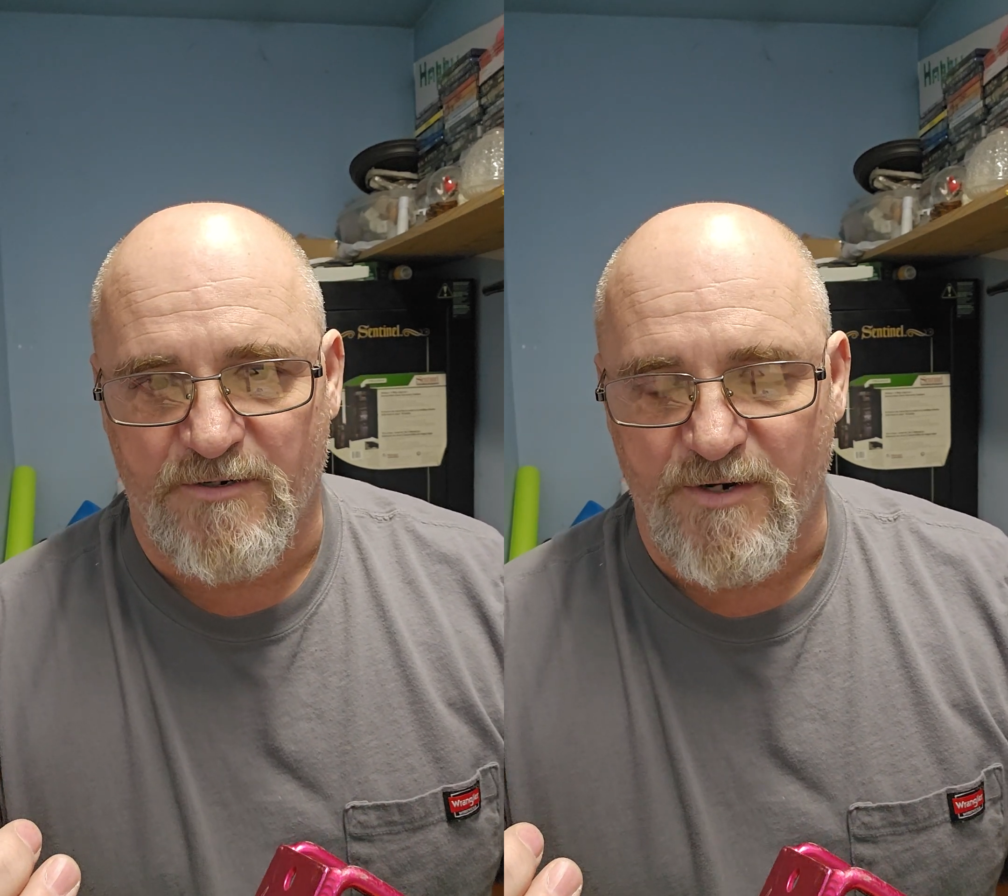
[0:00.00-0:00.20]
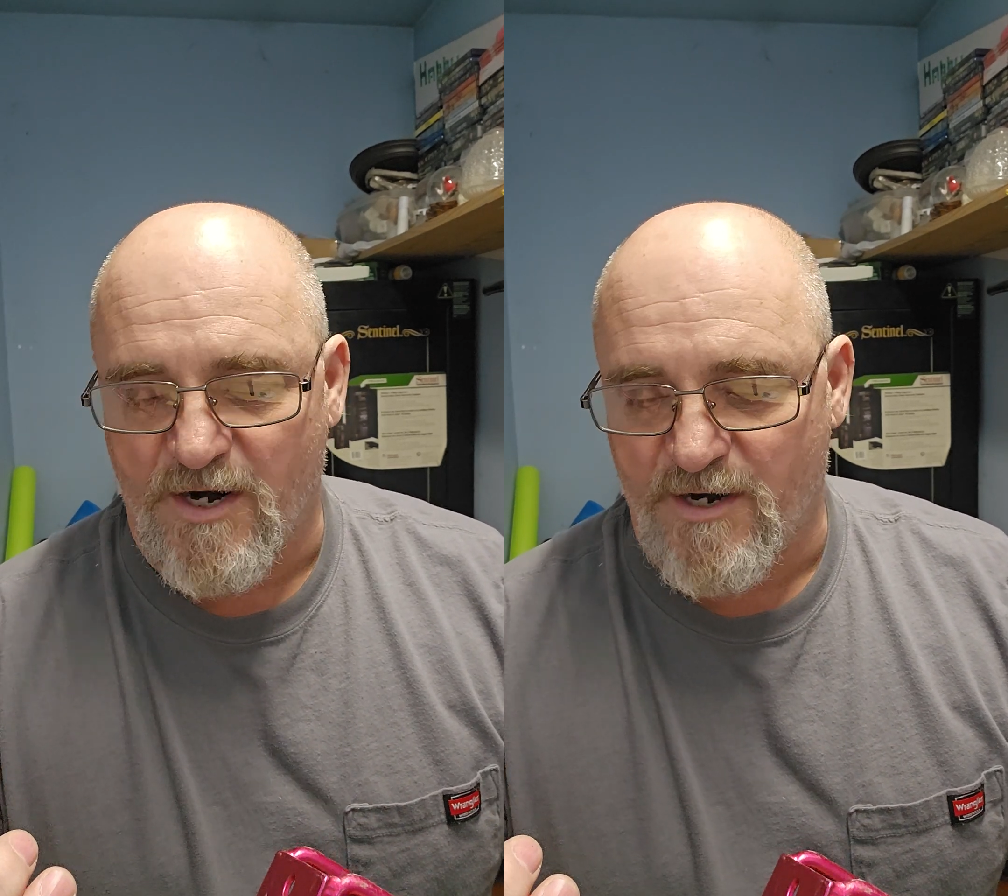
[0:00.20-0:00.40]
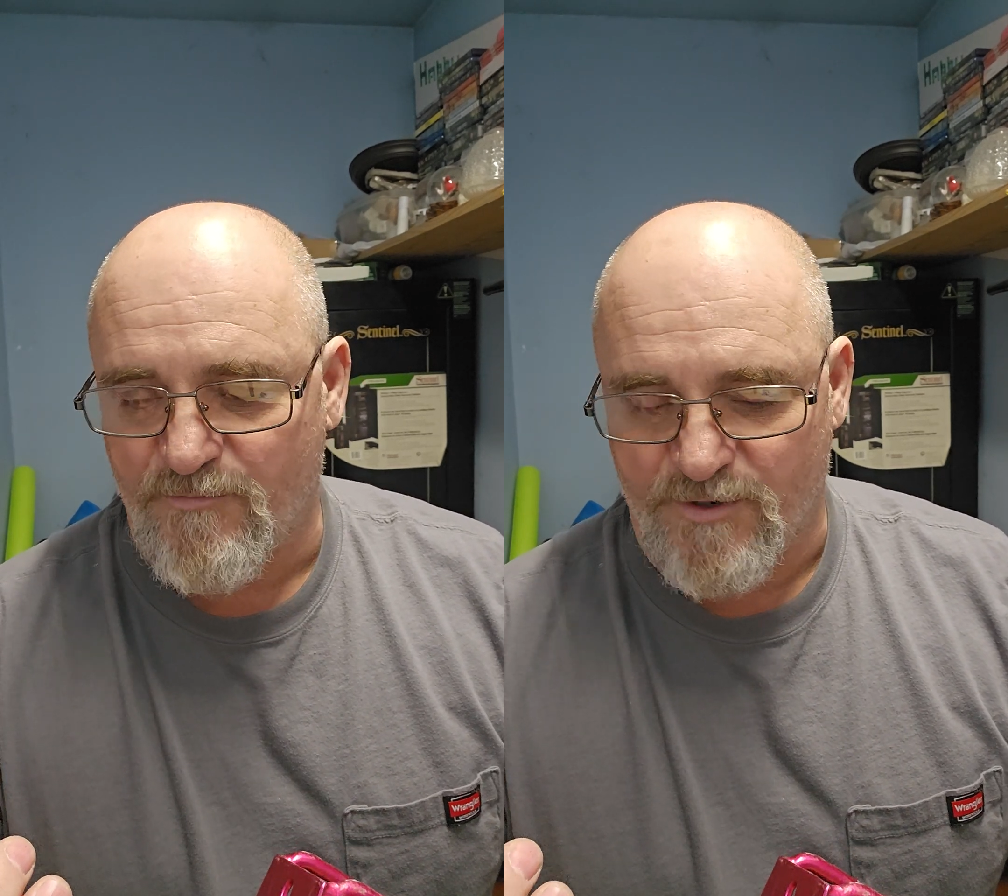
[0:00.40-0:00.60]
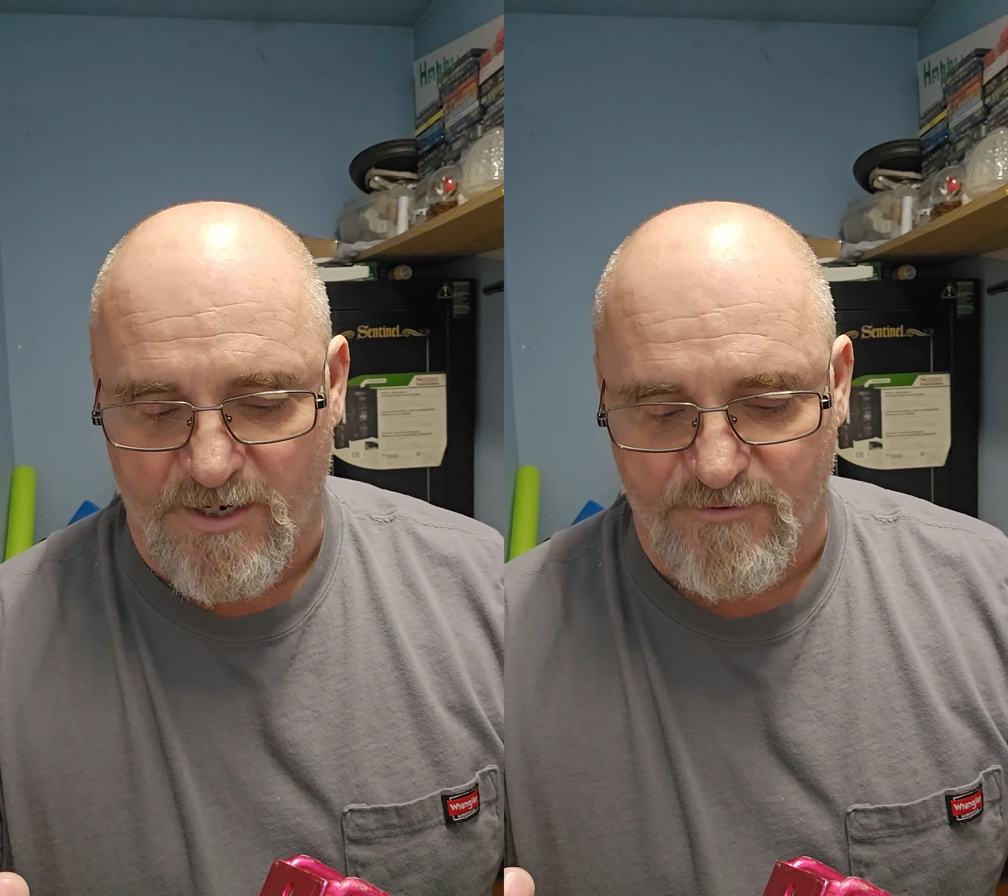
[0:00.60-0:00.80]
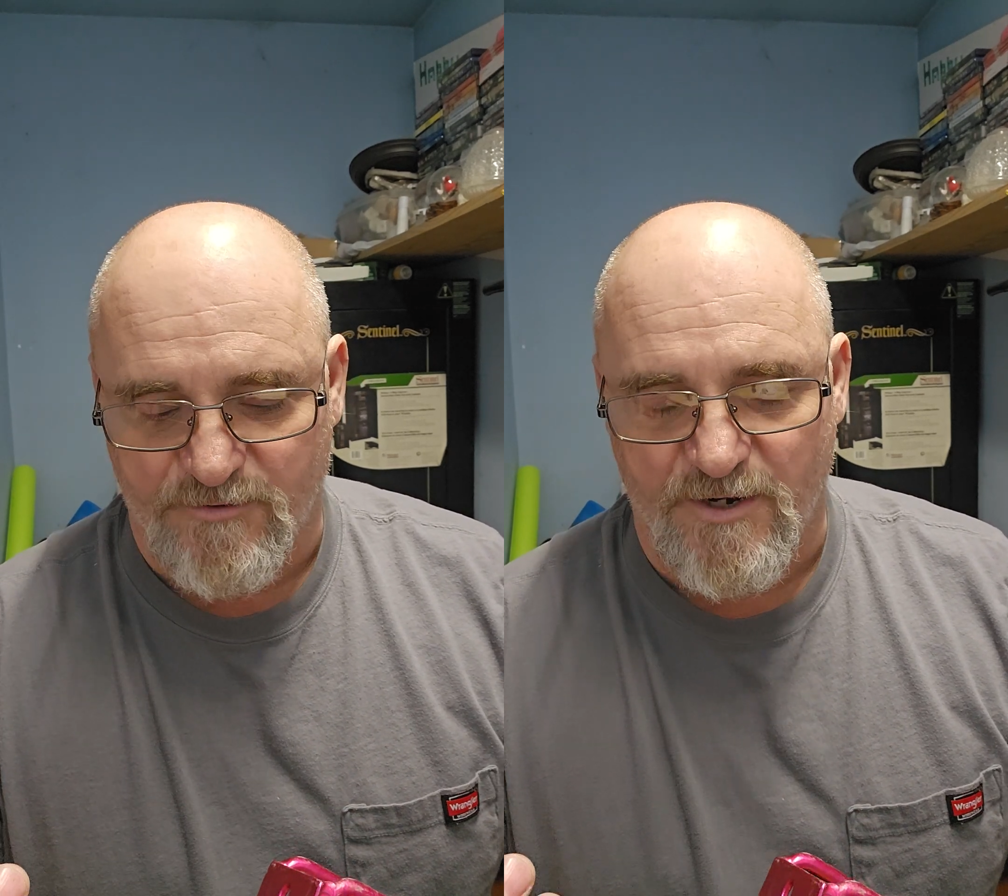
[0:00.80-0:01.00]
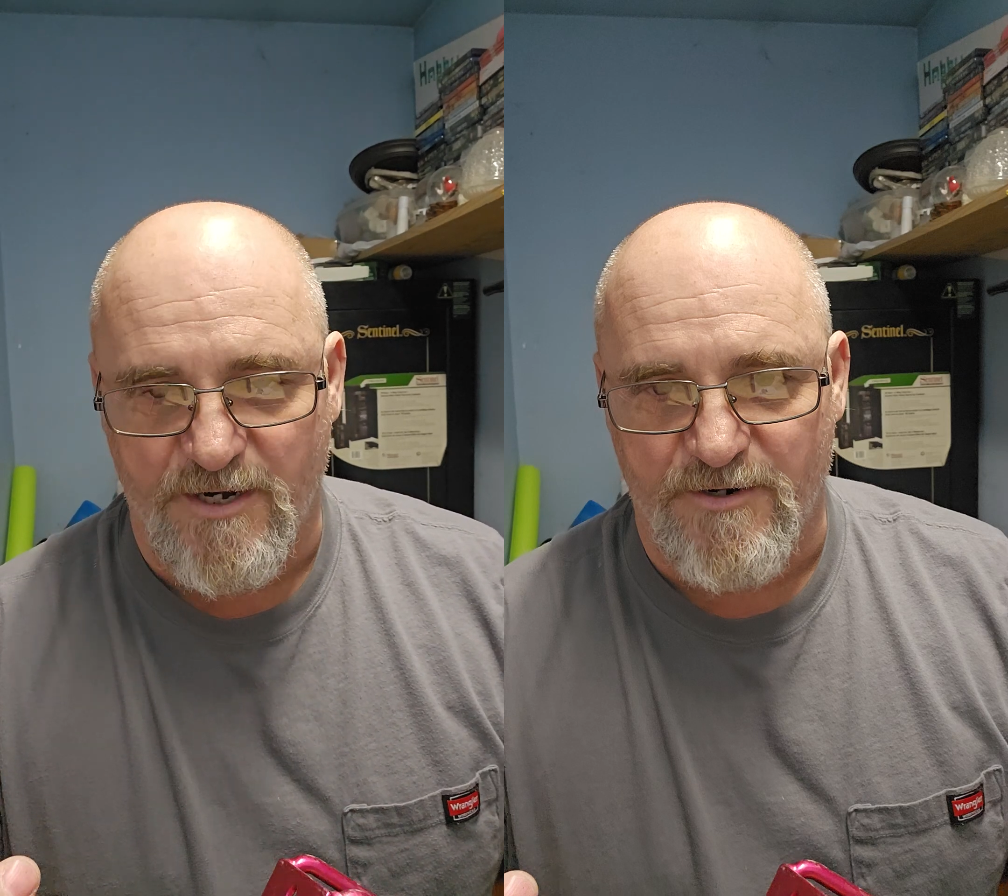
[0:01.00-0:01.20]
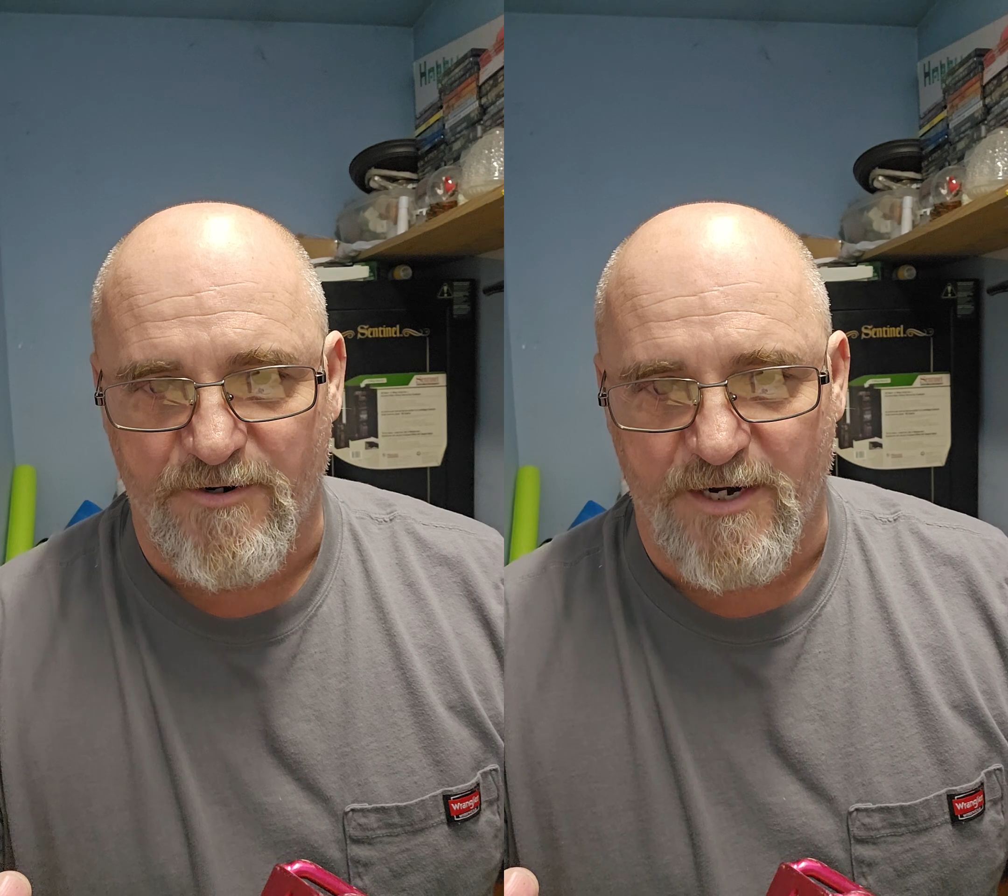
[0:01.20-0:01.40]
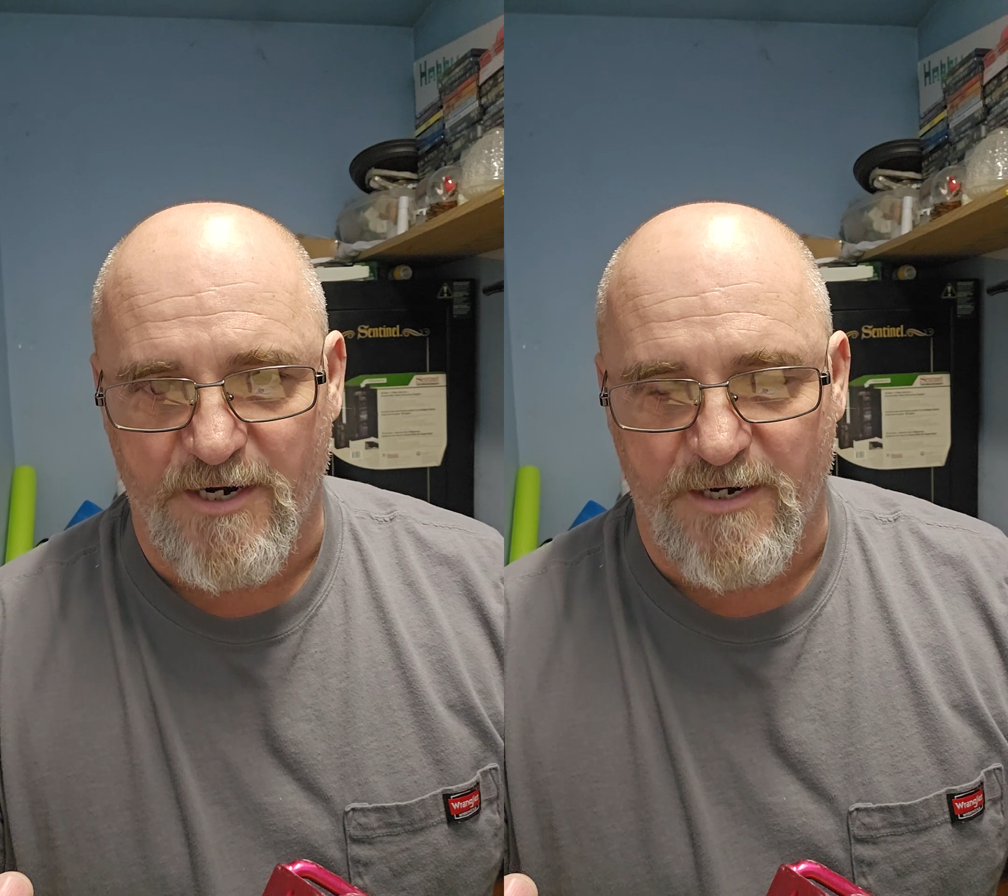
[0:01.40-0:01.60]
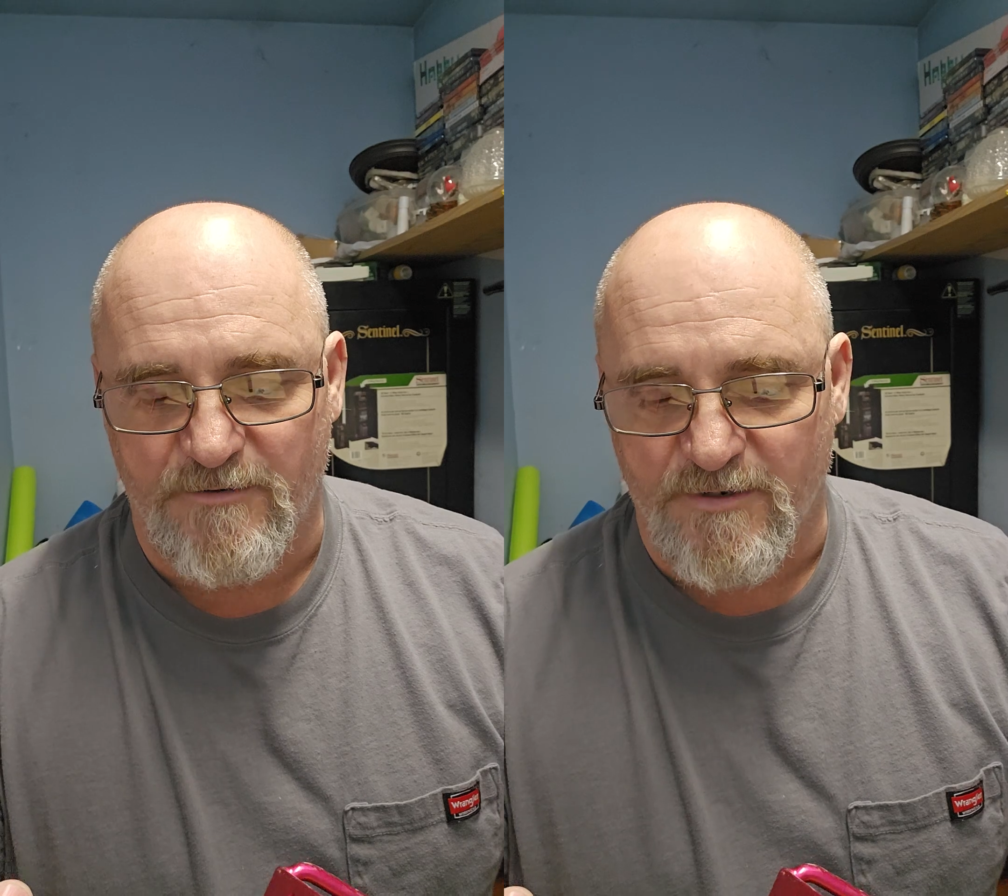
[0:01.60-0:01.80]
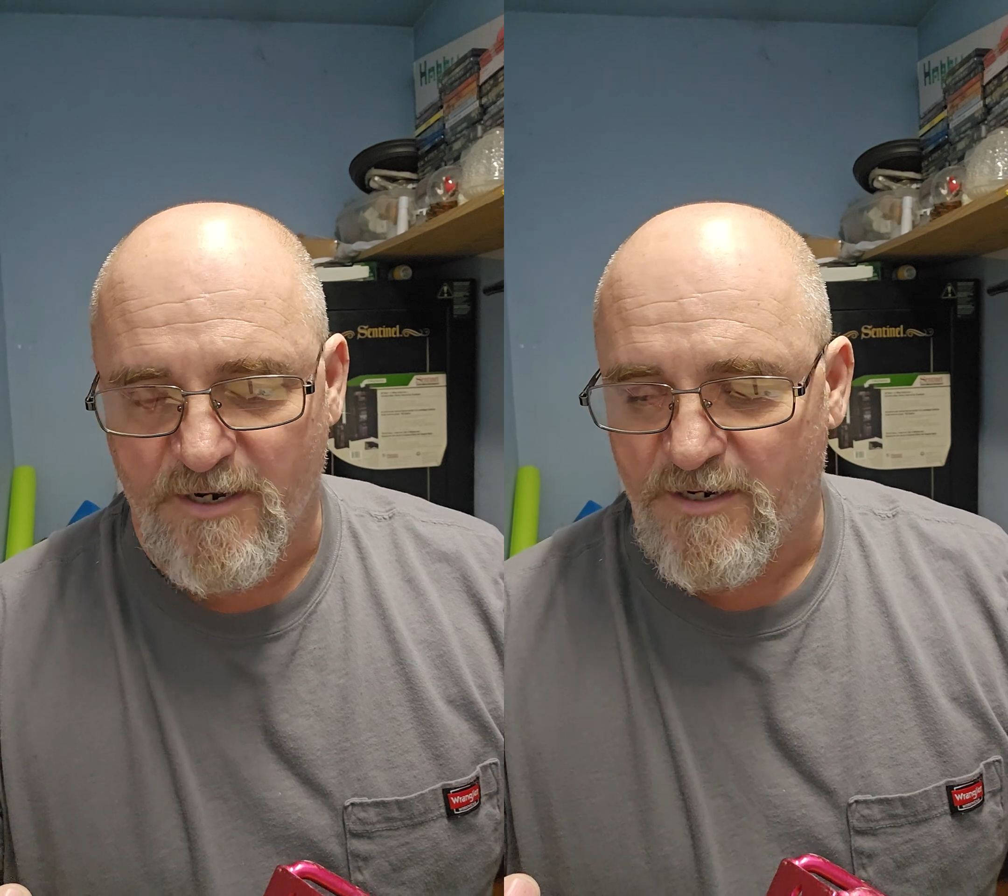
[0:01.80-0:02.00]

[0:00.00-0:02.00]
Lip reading: time without straining your hand